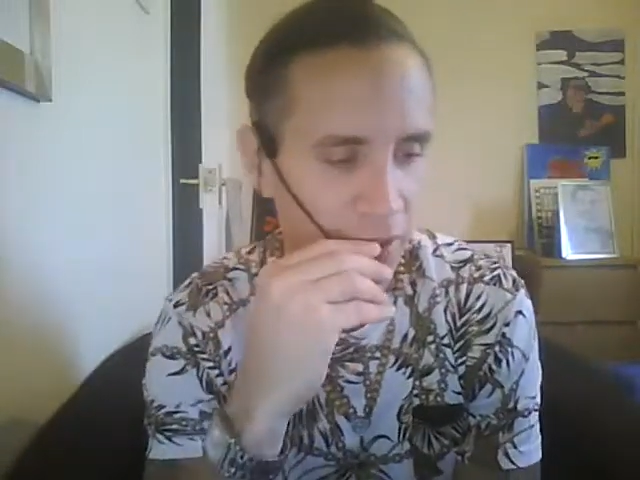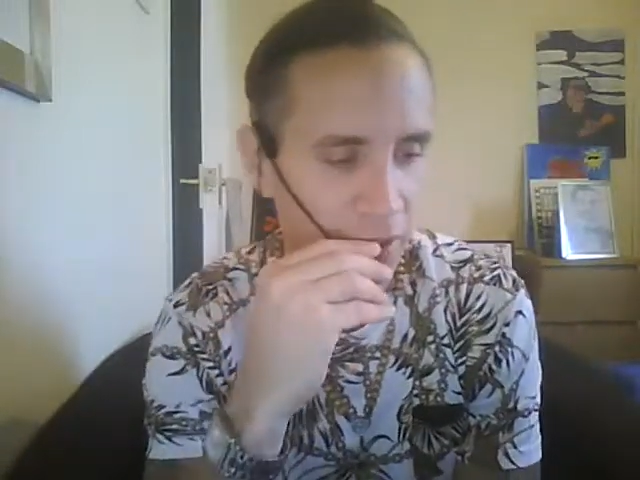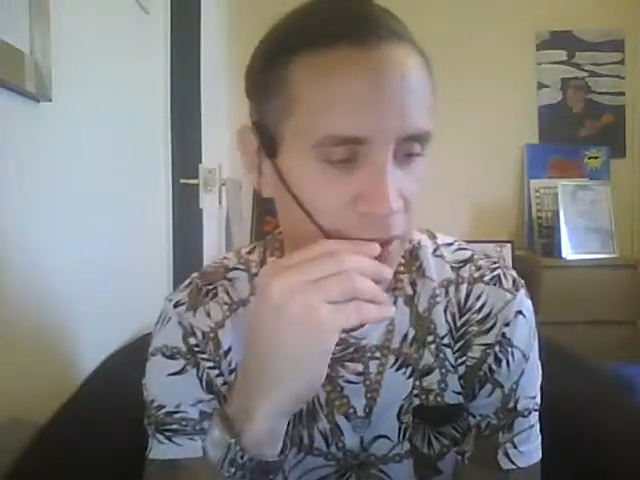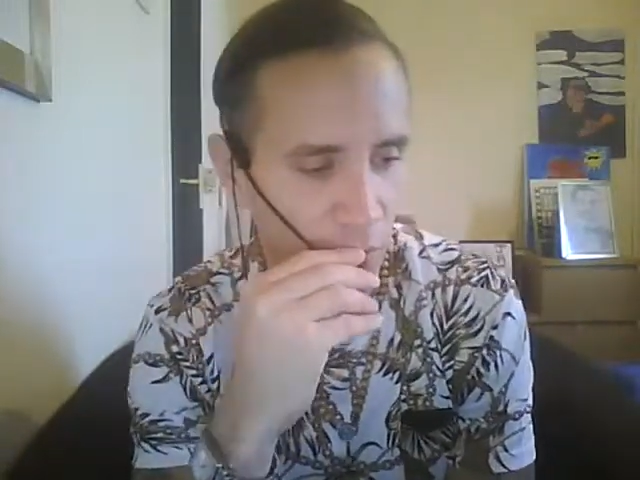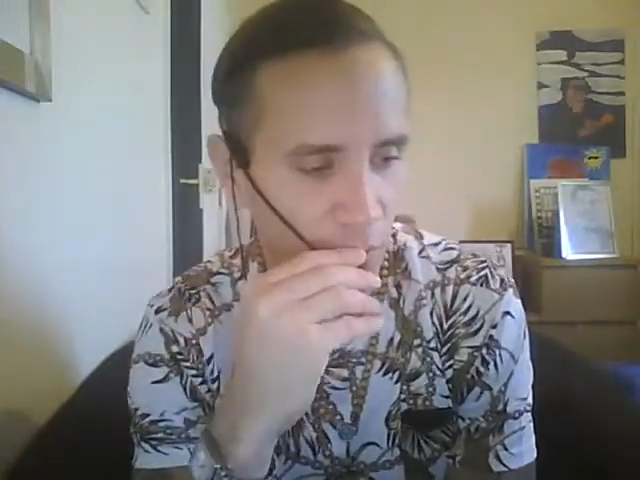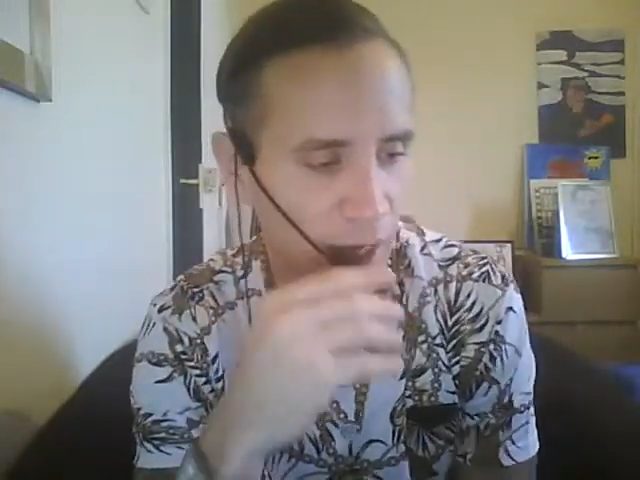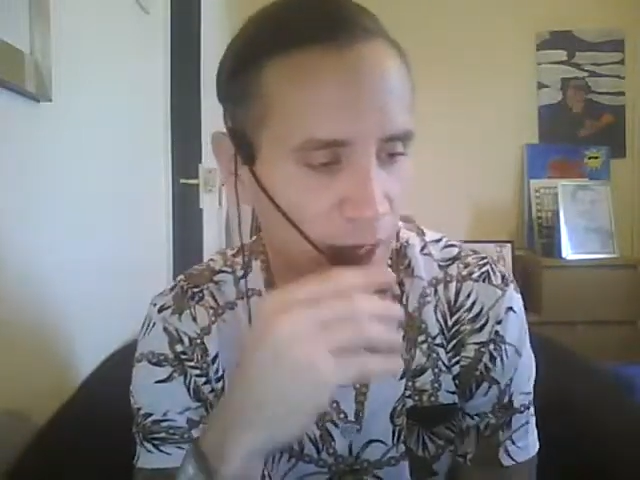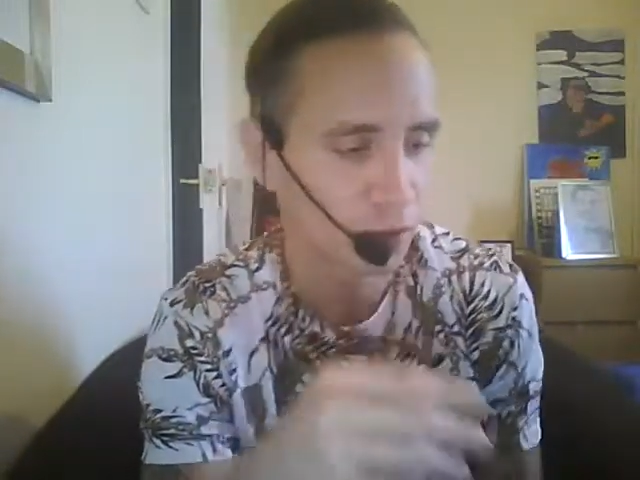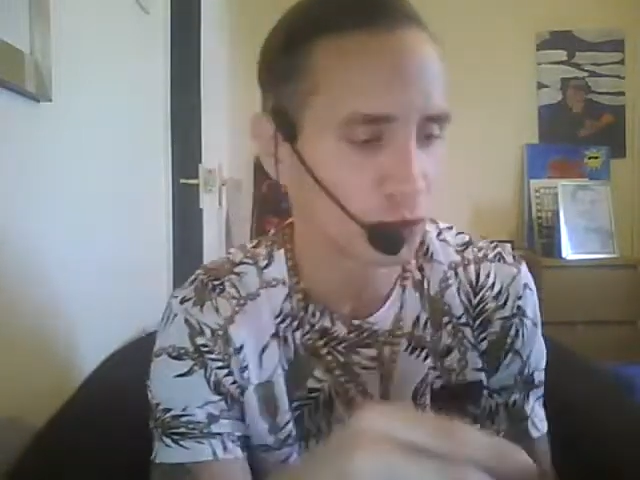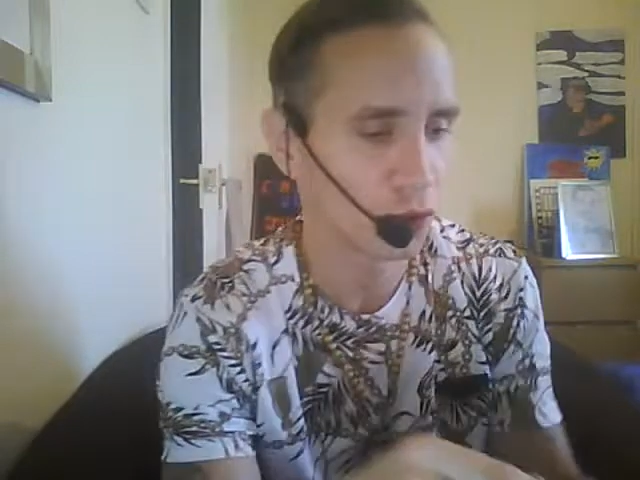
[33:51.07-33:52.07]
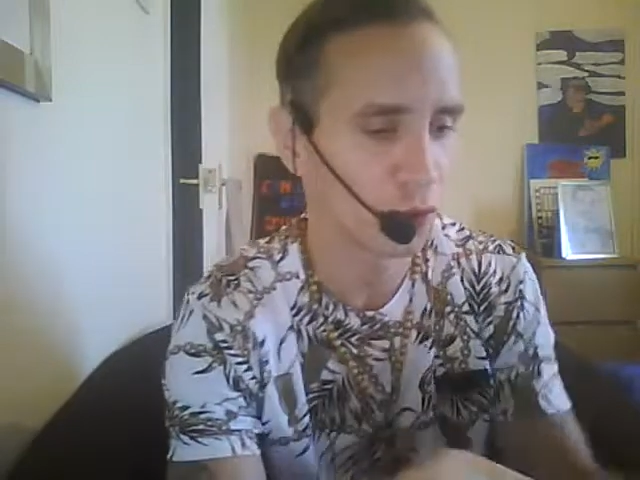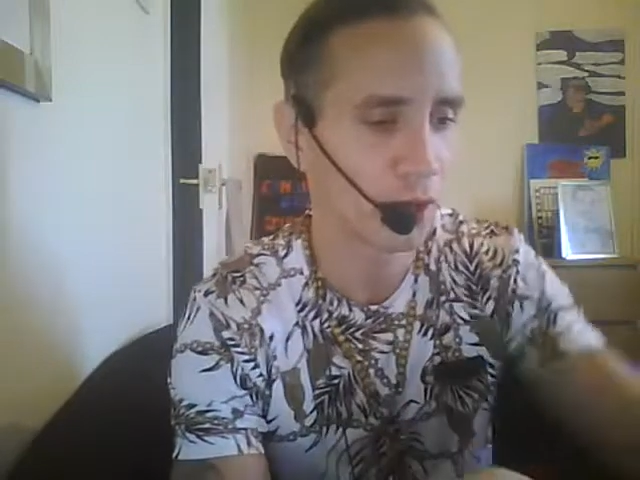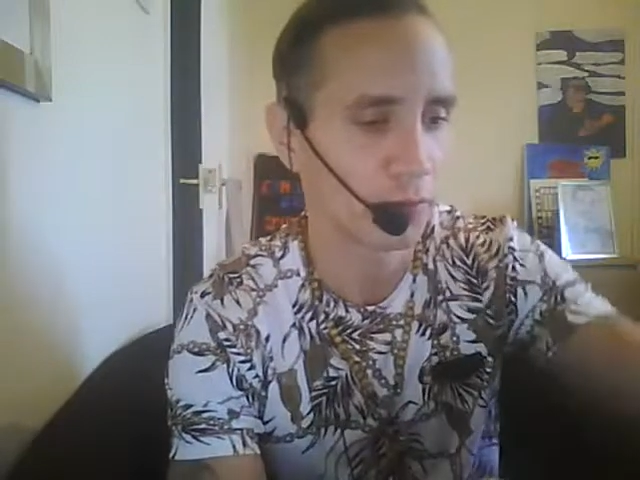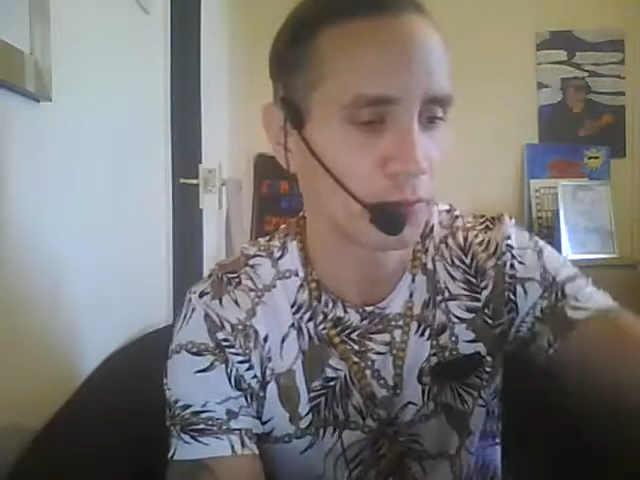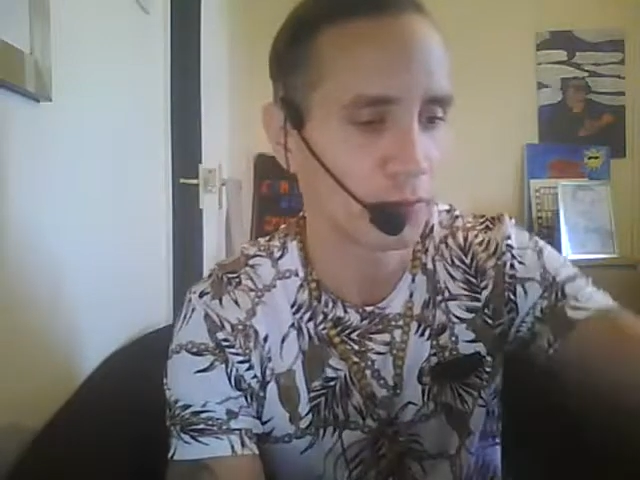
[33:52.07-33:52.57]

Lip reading: Things to do in London during